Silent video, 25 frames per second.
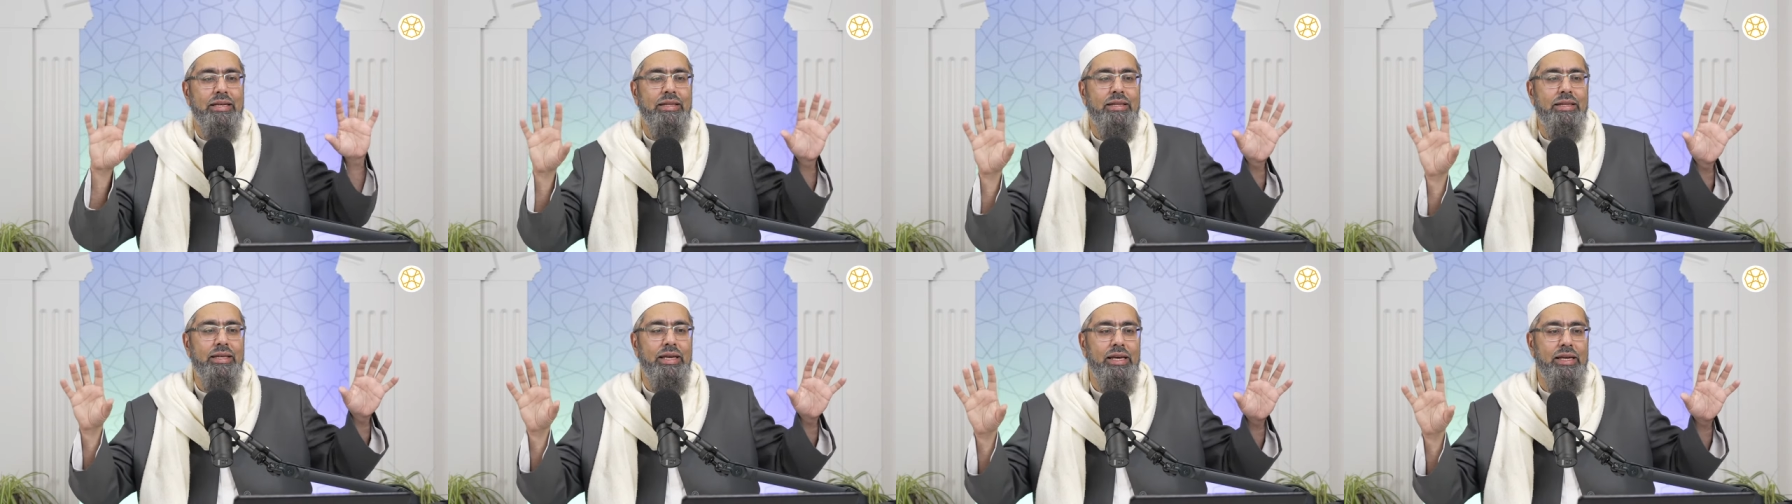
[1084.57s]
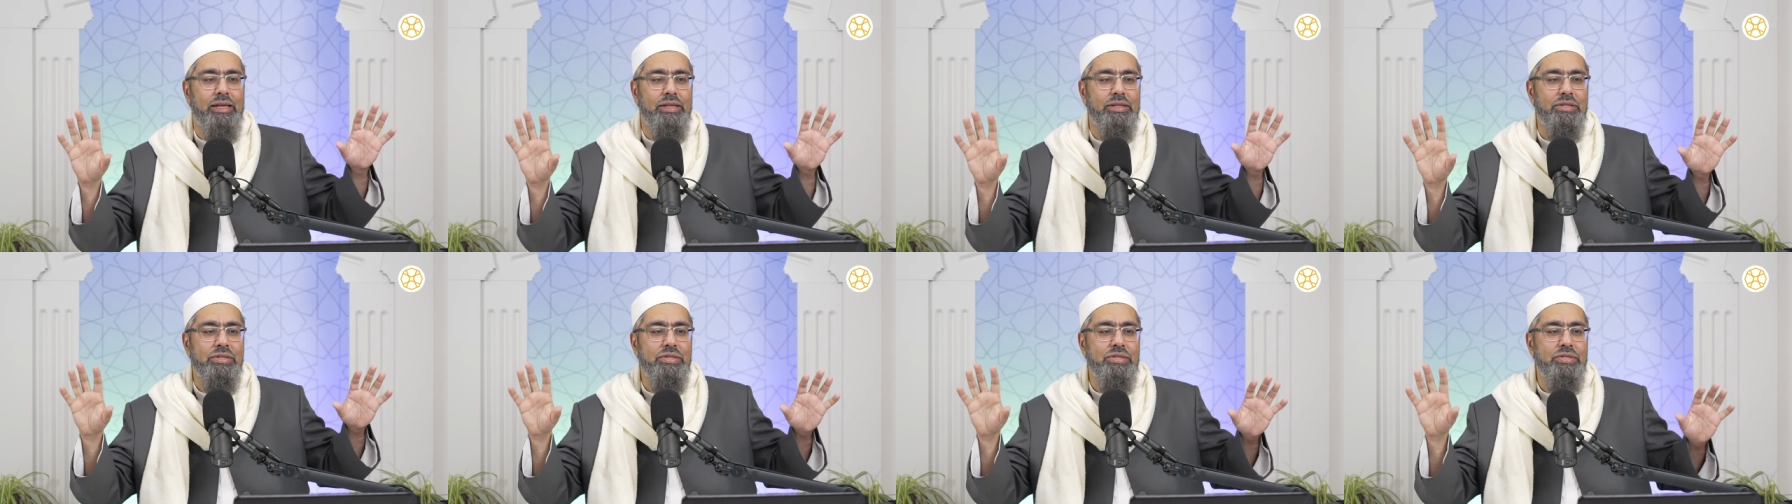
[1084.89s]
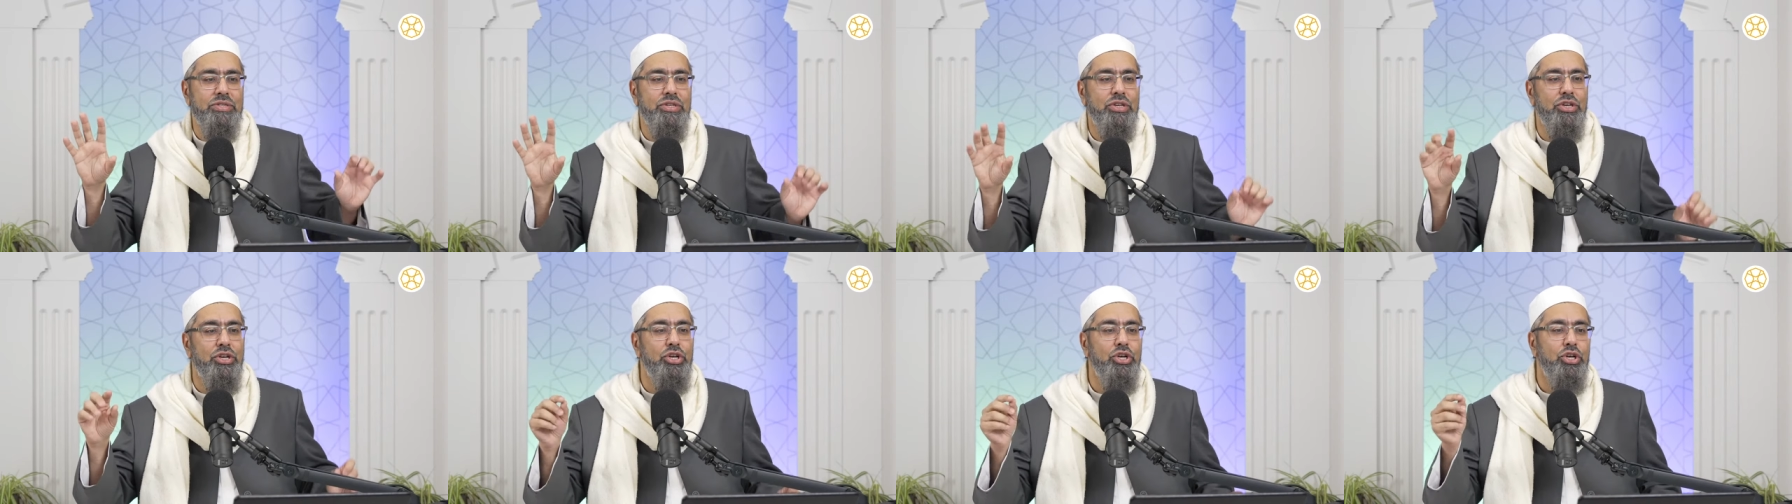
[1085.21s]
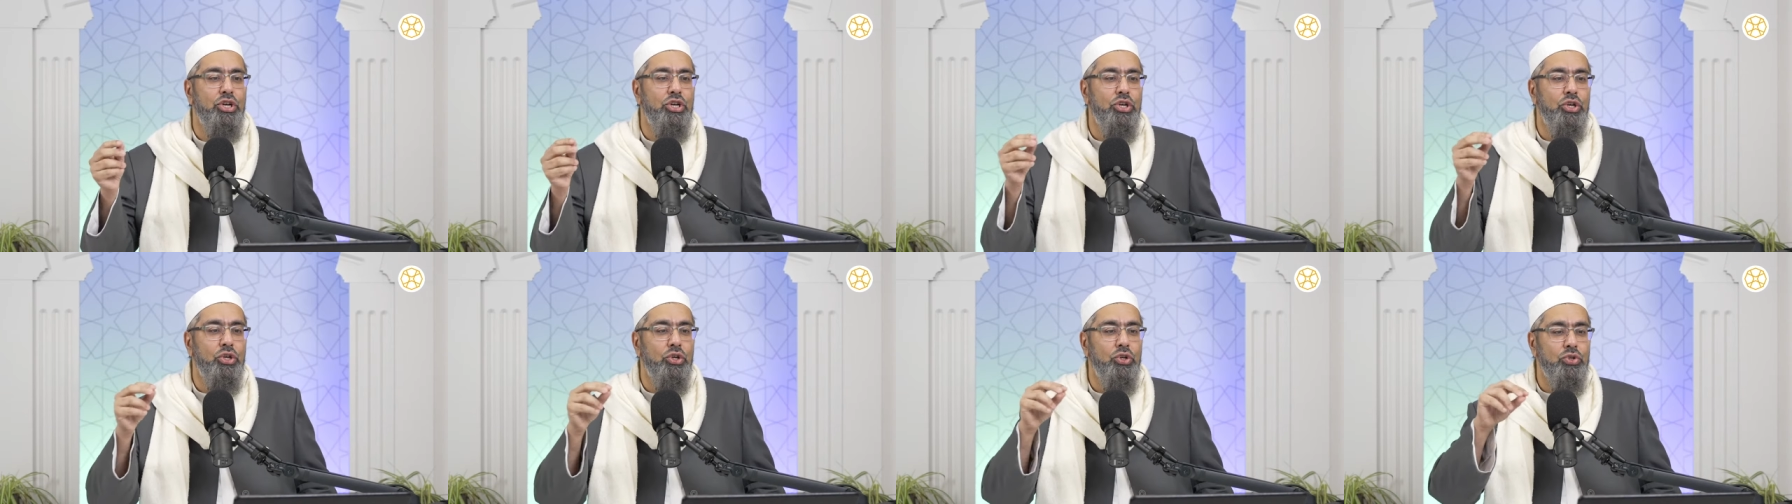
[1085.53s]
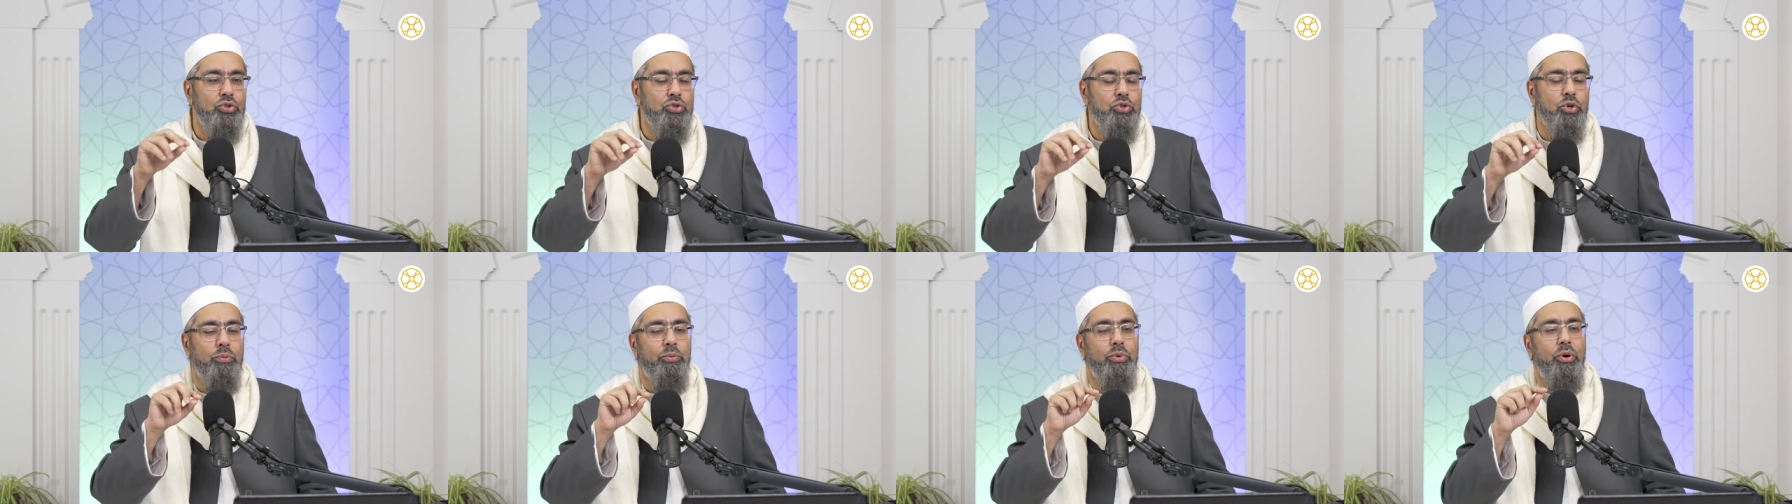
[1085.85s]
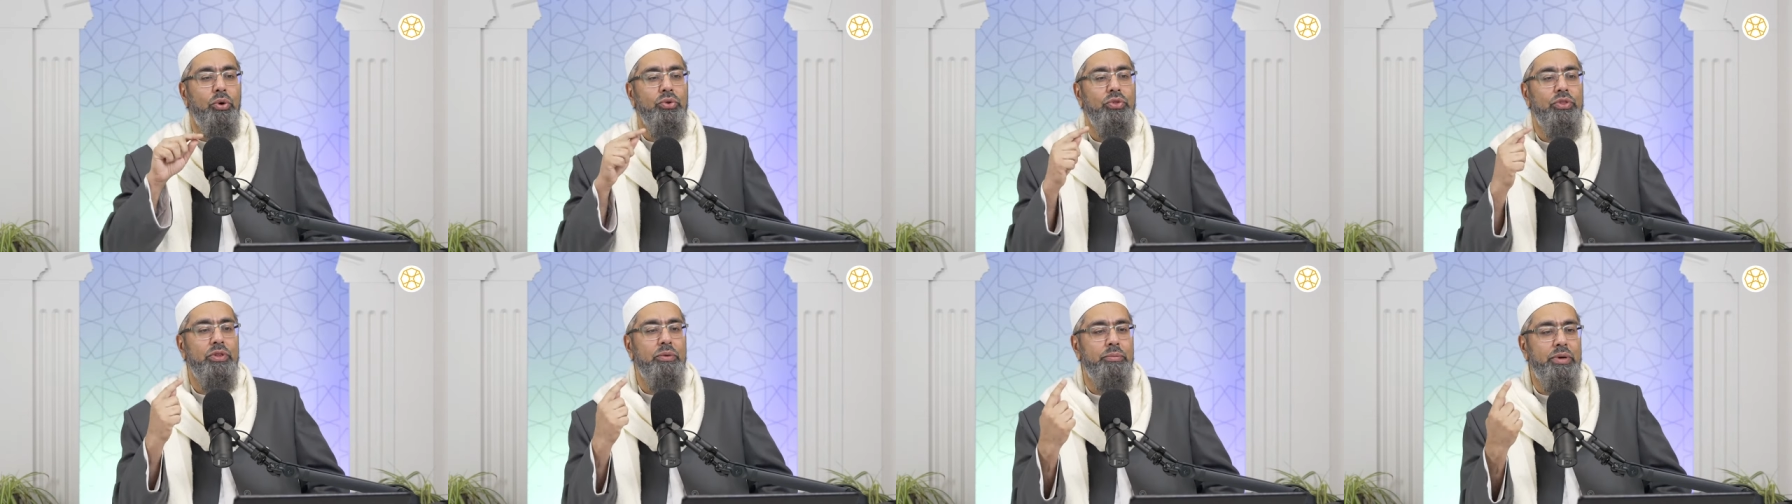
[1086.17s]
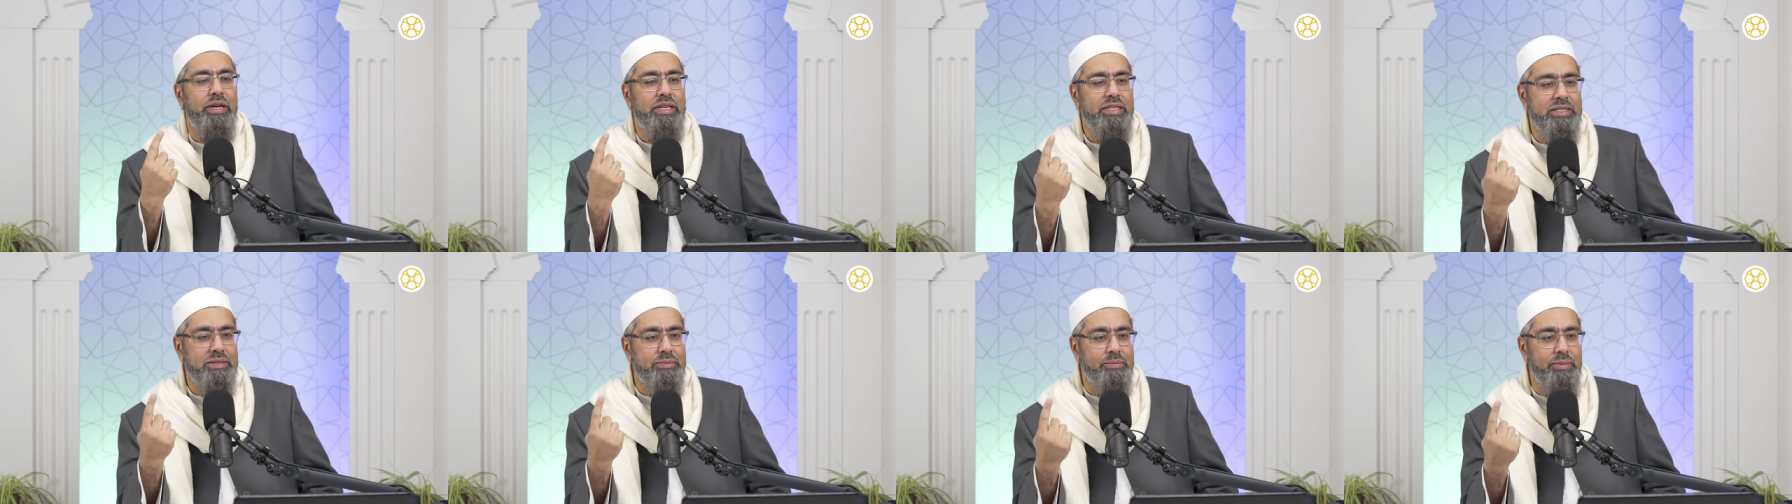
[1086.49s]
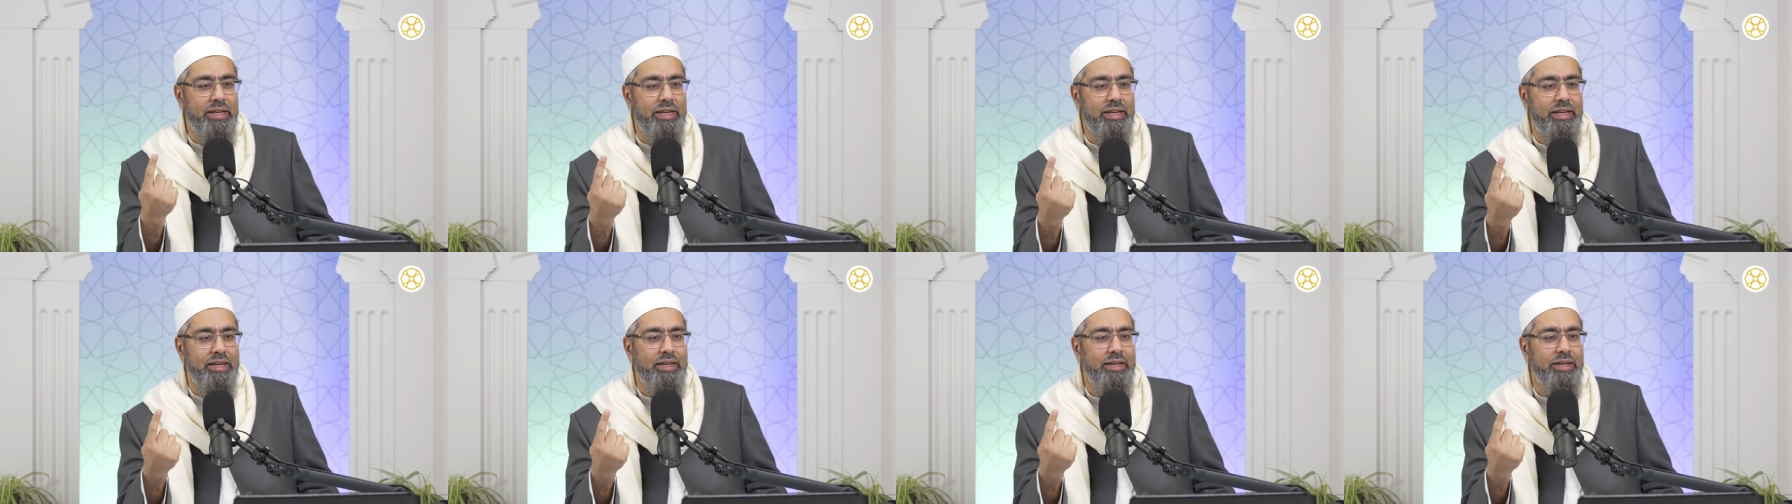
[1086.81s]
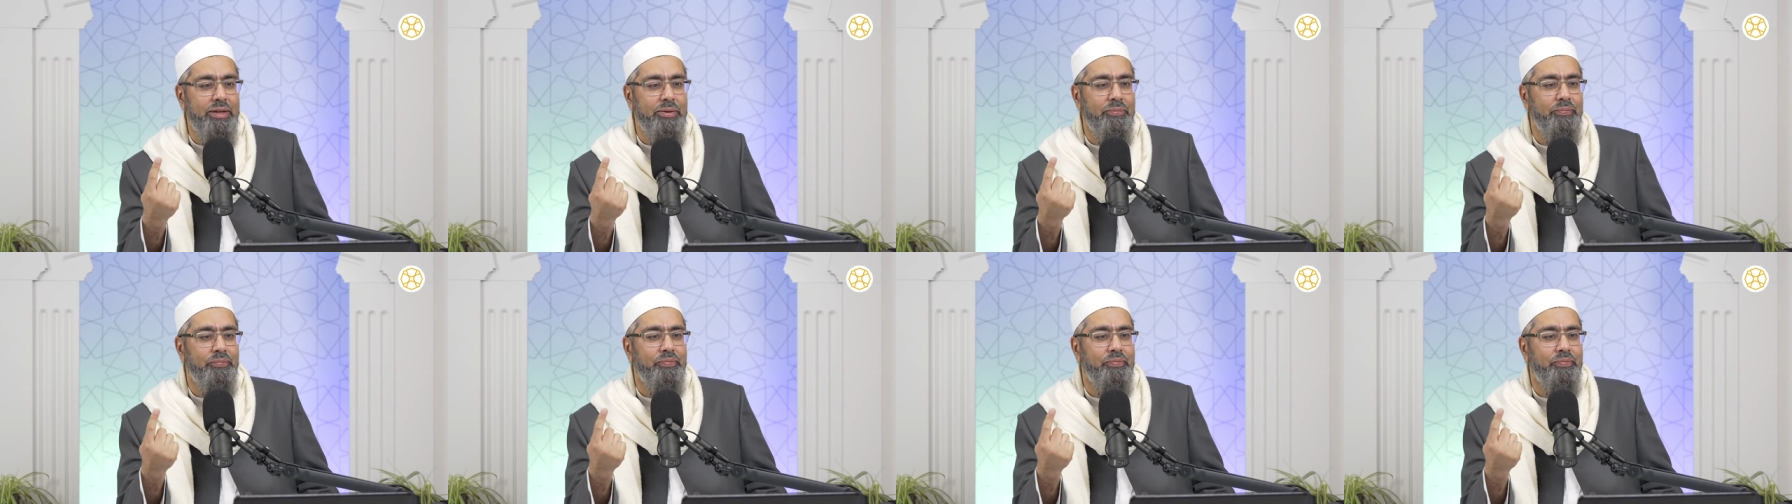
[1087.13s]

things. So both the basmala